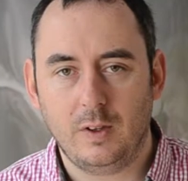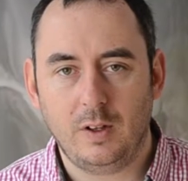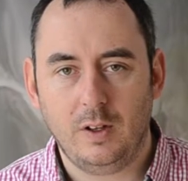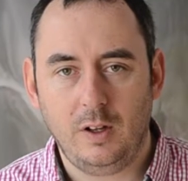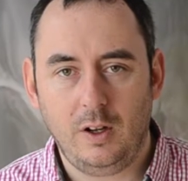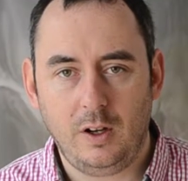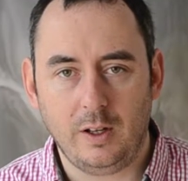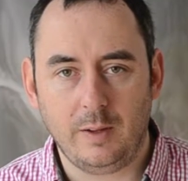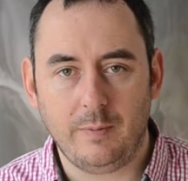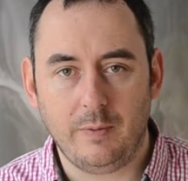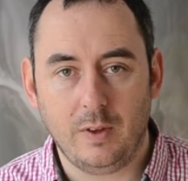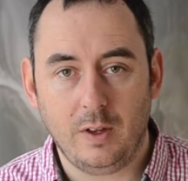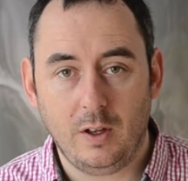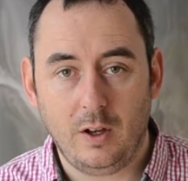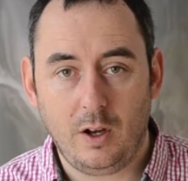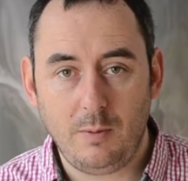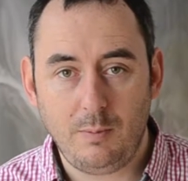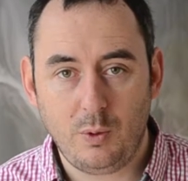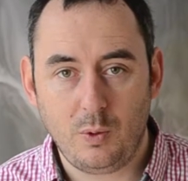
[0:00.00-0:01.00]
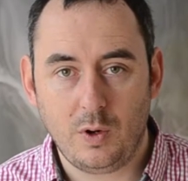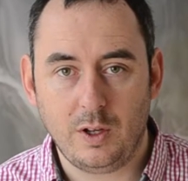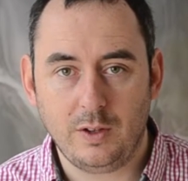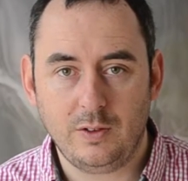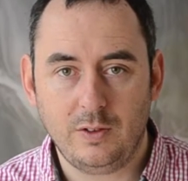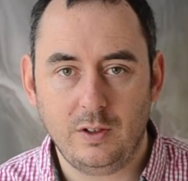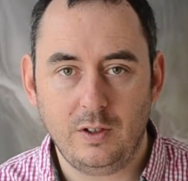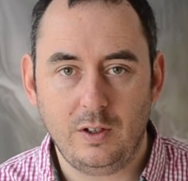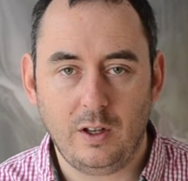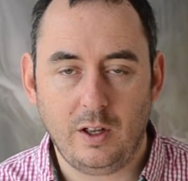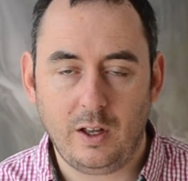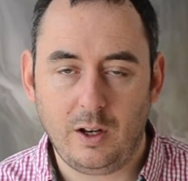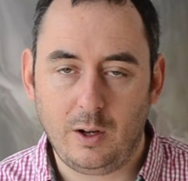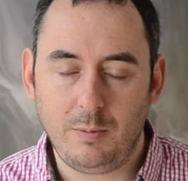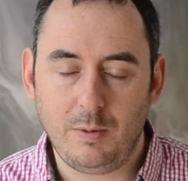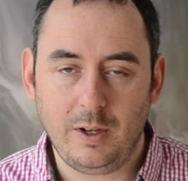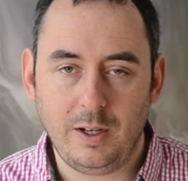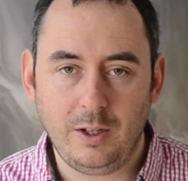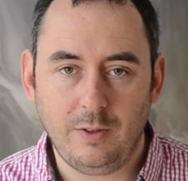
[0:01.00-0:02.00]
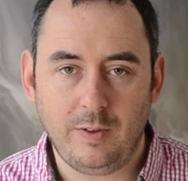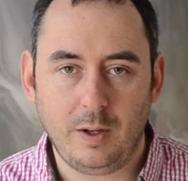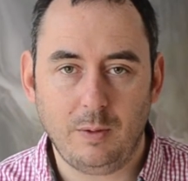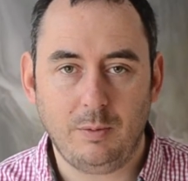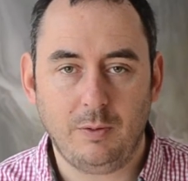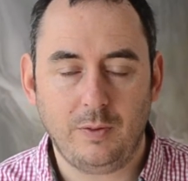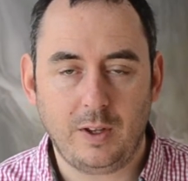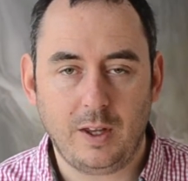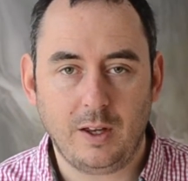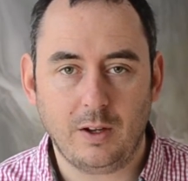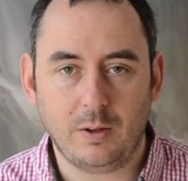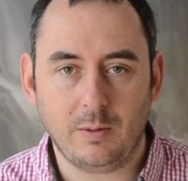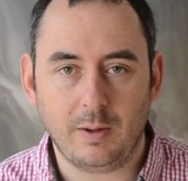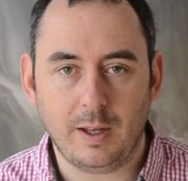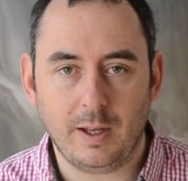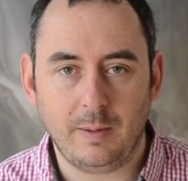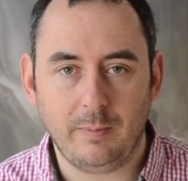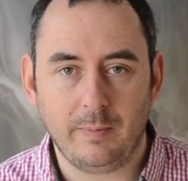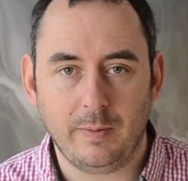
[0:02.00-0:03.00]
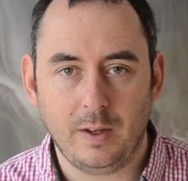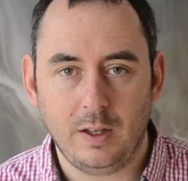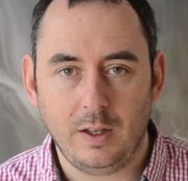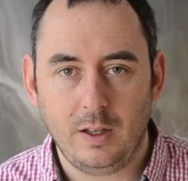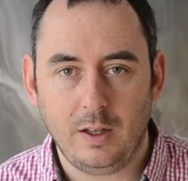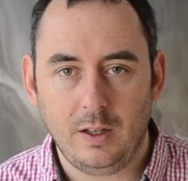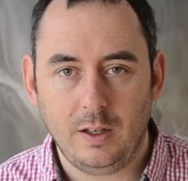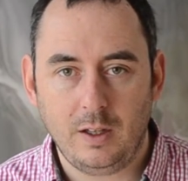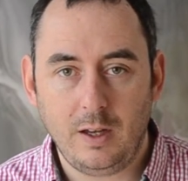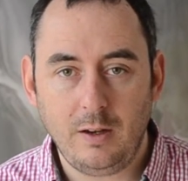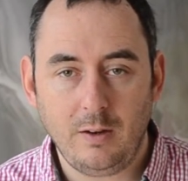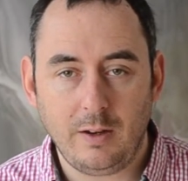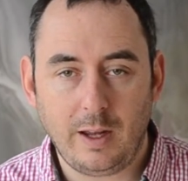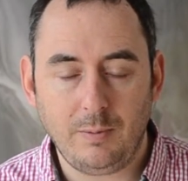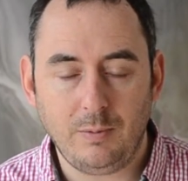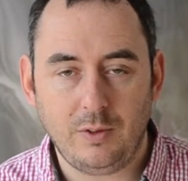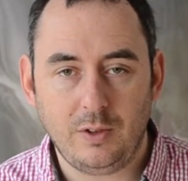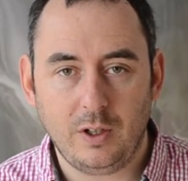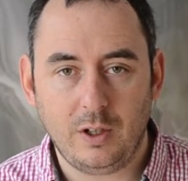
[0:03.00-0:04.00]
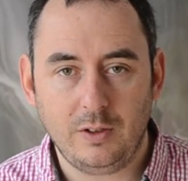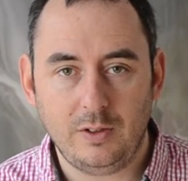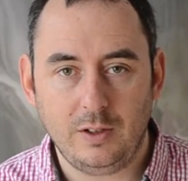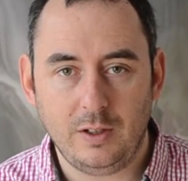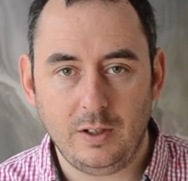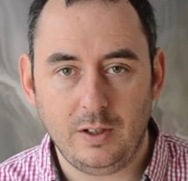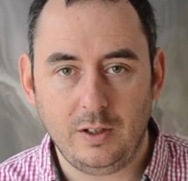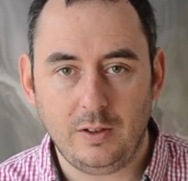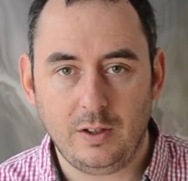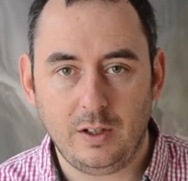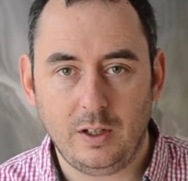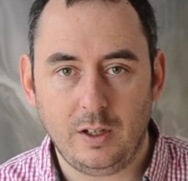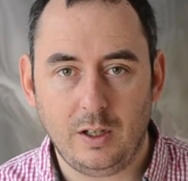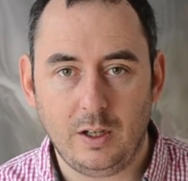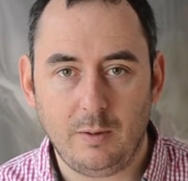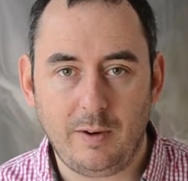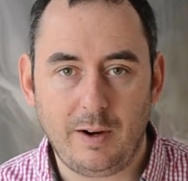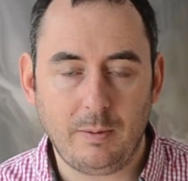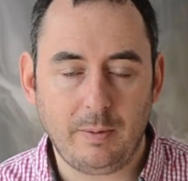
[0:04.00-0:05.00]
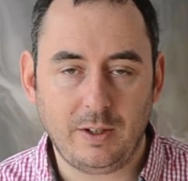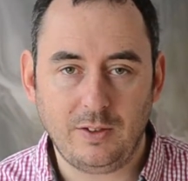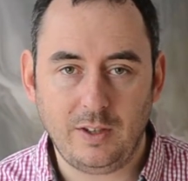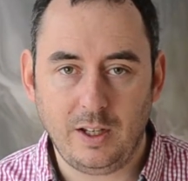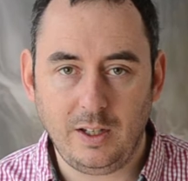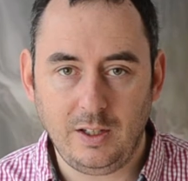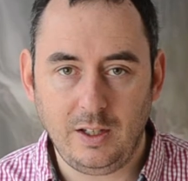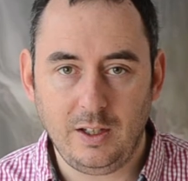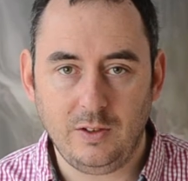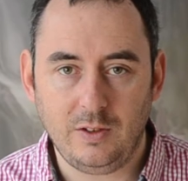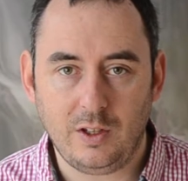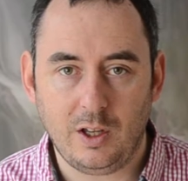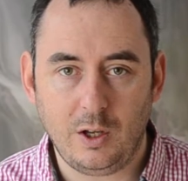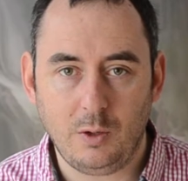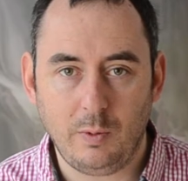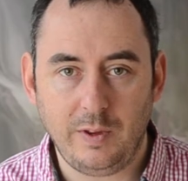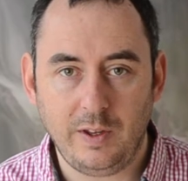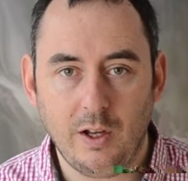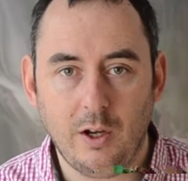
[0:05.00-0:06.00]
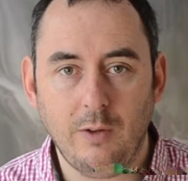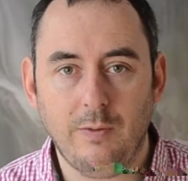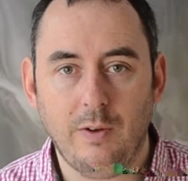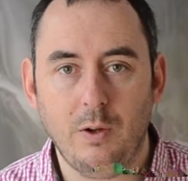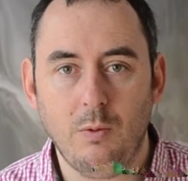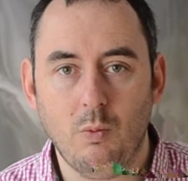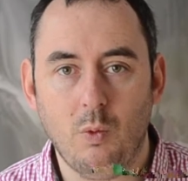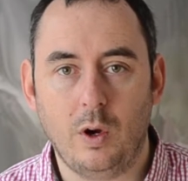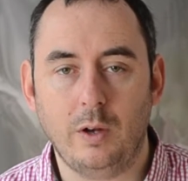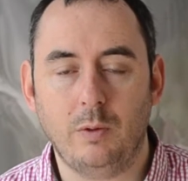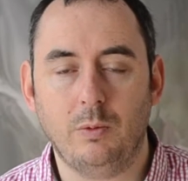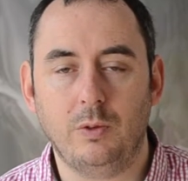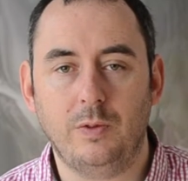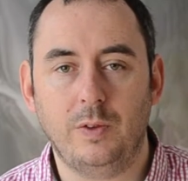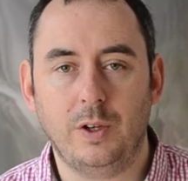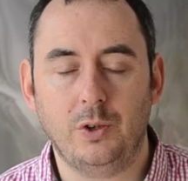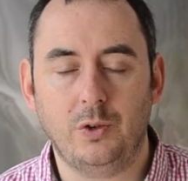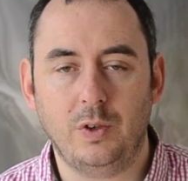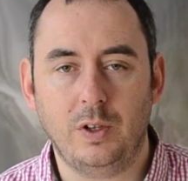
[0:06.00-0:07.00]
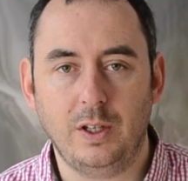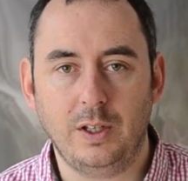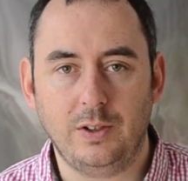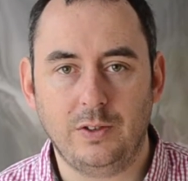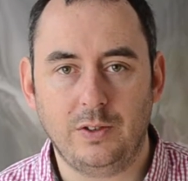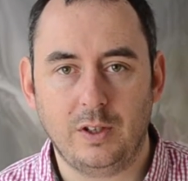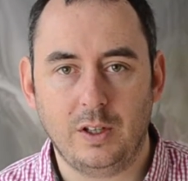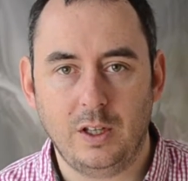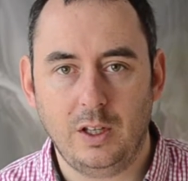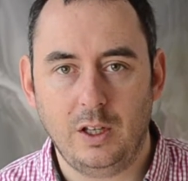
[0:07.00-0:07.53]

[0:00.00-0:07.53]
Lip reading: Hi, I'm Paul Hutson and I'm the lead developer for KingdomGame. KingdomGame started around about 10 years ago when the iPhone 1 was first released.